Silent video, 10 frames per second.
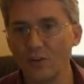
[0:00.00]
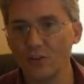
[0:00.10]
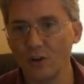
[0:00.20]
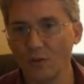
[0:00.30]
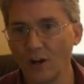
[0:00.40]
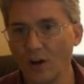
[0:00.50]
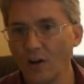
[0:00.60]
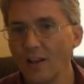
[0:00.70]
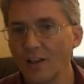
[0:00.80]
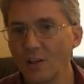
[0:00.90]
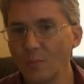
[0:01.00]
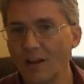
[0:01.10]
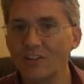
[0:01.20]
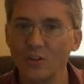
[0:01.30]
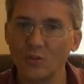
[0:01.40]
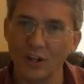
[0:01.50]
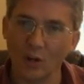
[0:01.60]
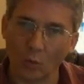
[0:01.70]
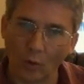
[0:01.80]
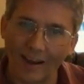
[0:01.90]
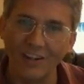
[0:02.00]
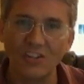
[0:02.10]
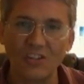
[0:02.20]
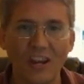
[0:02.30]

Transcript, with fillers: You see over here in the Black Sea, you see an arranged